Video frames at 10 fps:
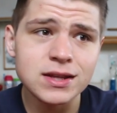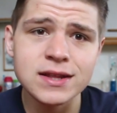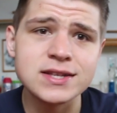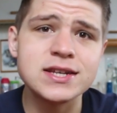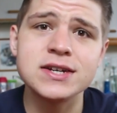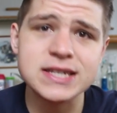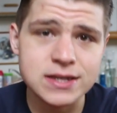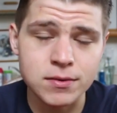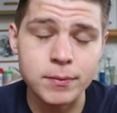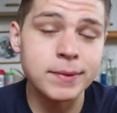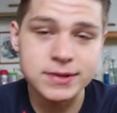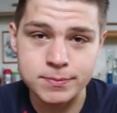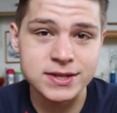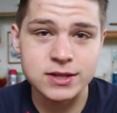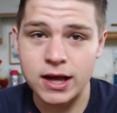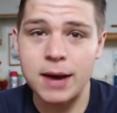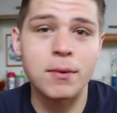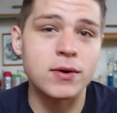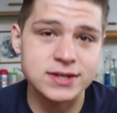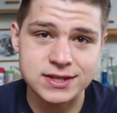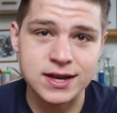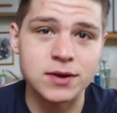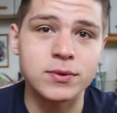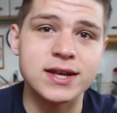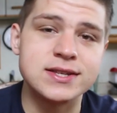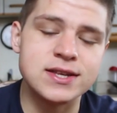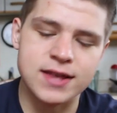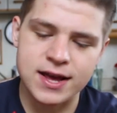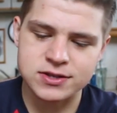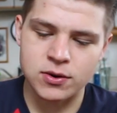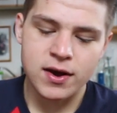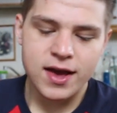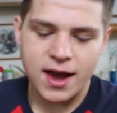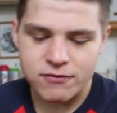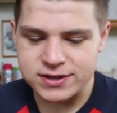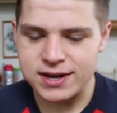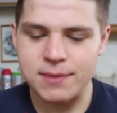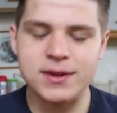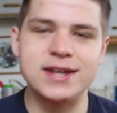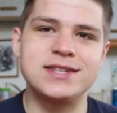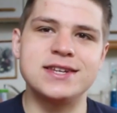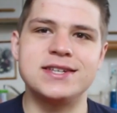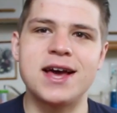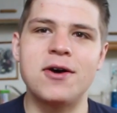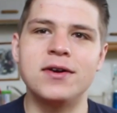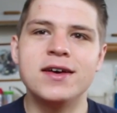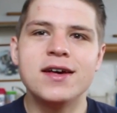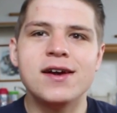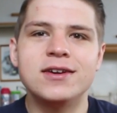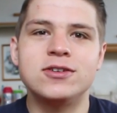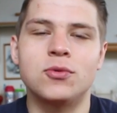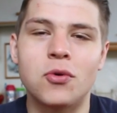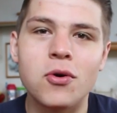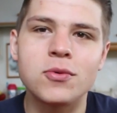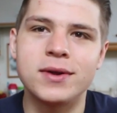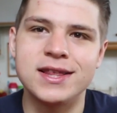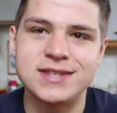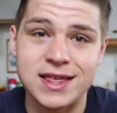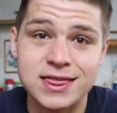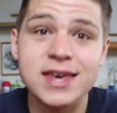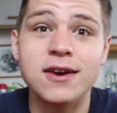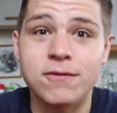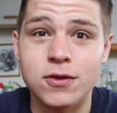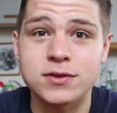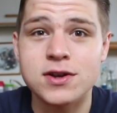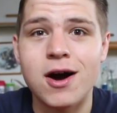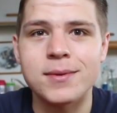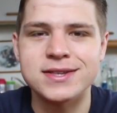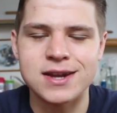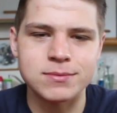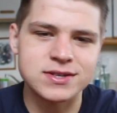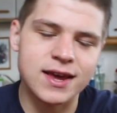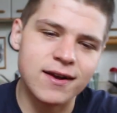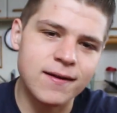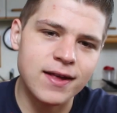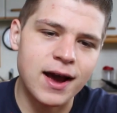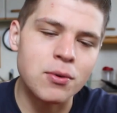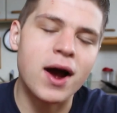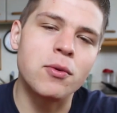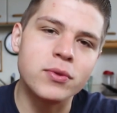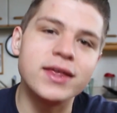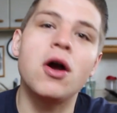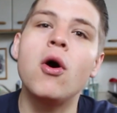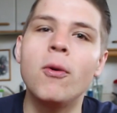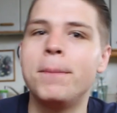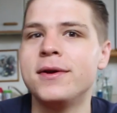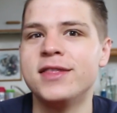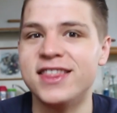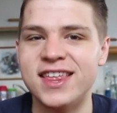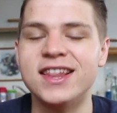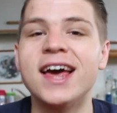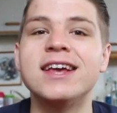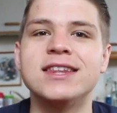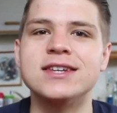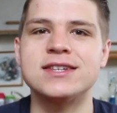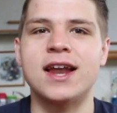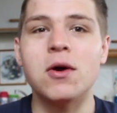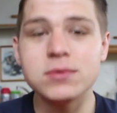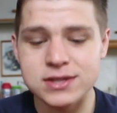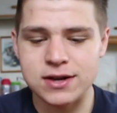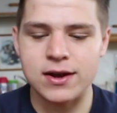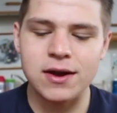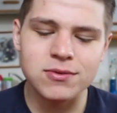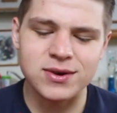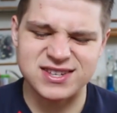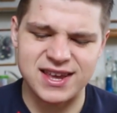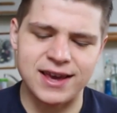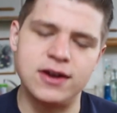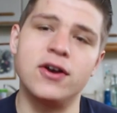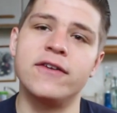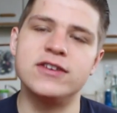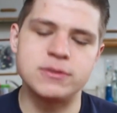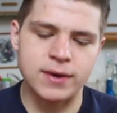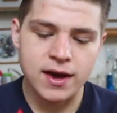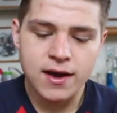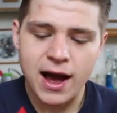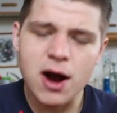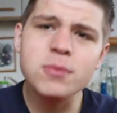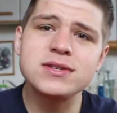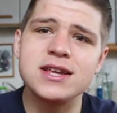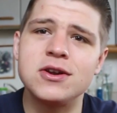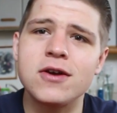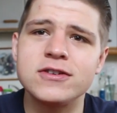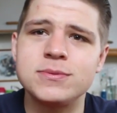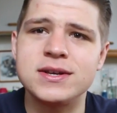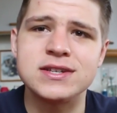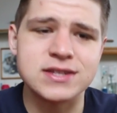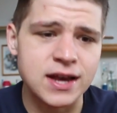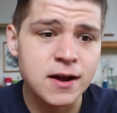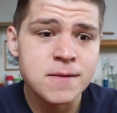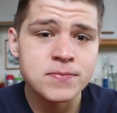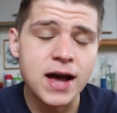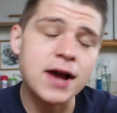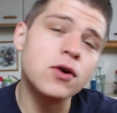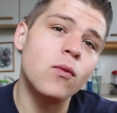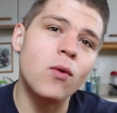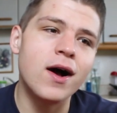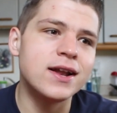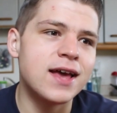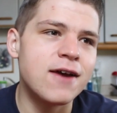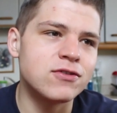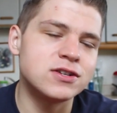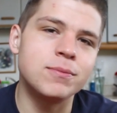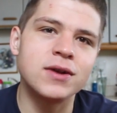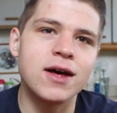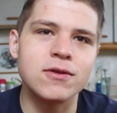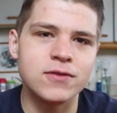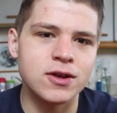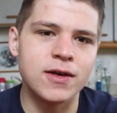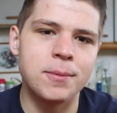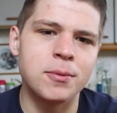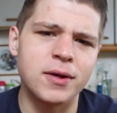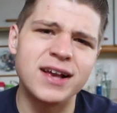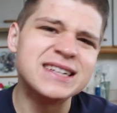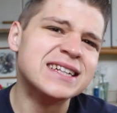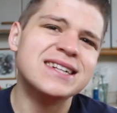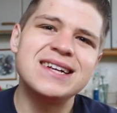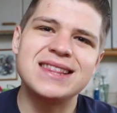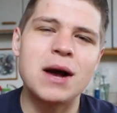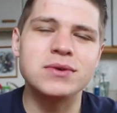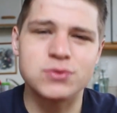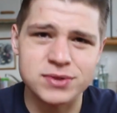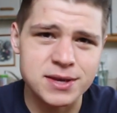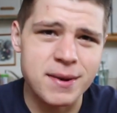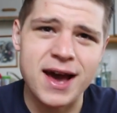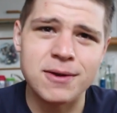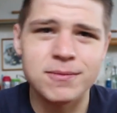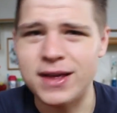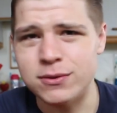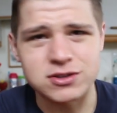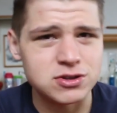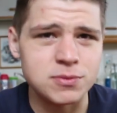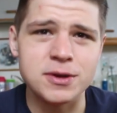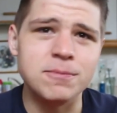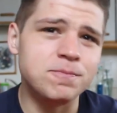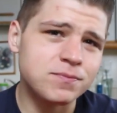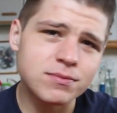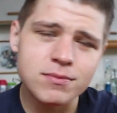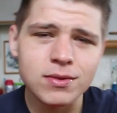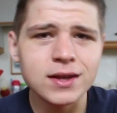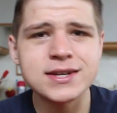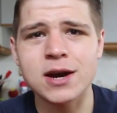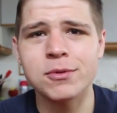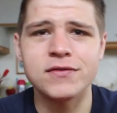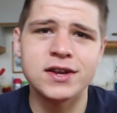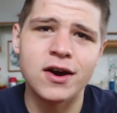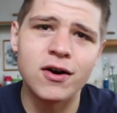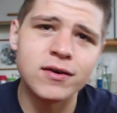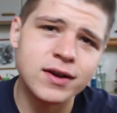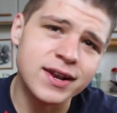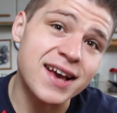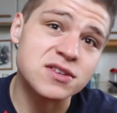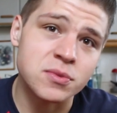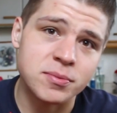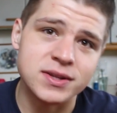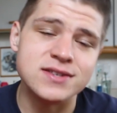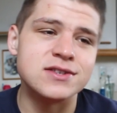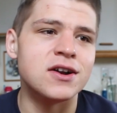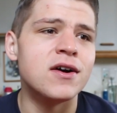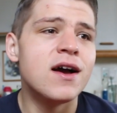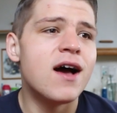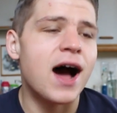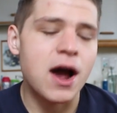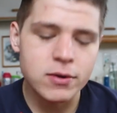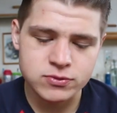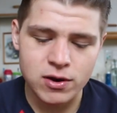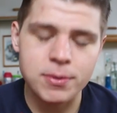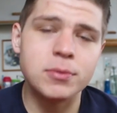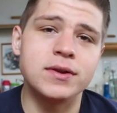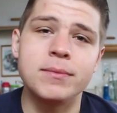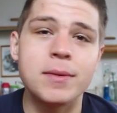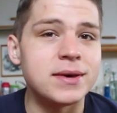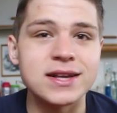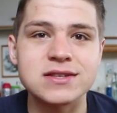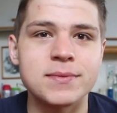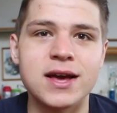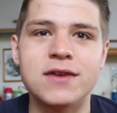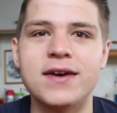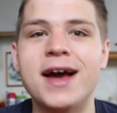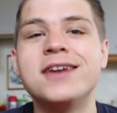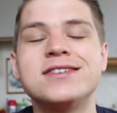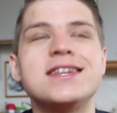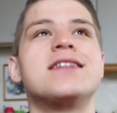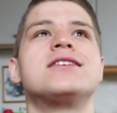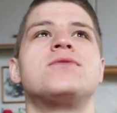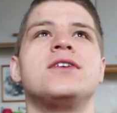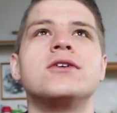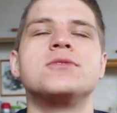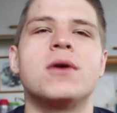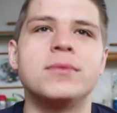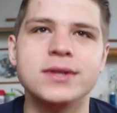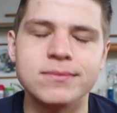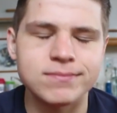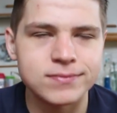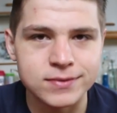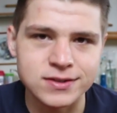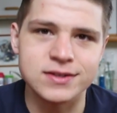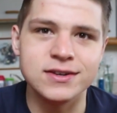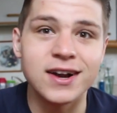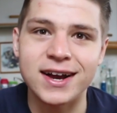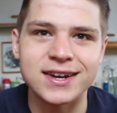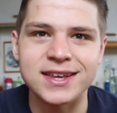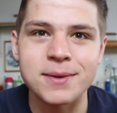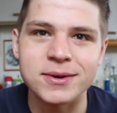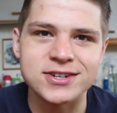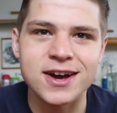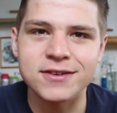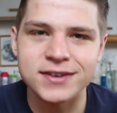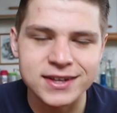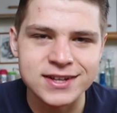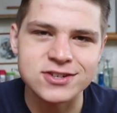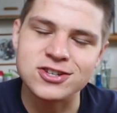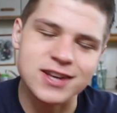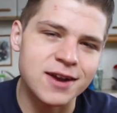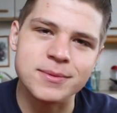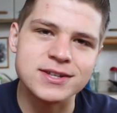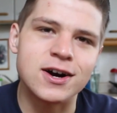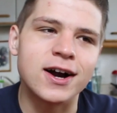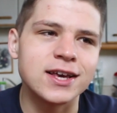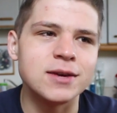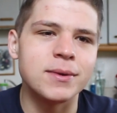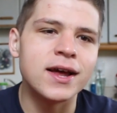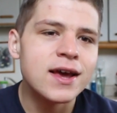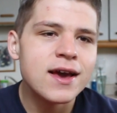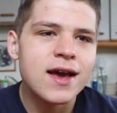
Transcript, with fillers: This series means, means a lot. I'm always excited when I see that. So every time that I sit down to record one of these, I think of those comments, and I'm just like, I, I really hope that they like this. And I almost get, I don't want to say I get nervous, but I almost get nervous because it's like, I don't want ever to put out a video that people are like, that was really bad, that was stupid, terrible video, next one please. You know, I always want people to maybe get something out of it. I understand this video is probably, you're not going to get much out of it, it's just kind of me talking, but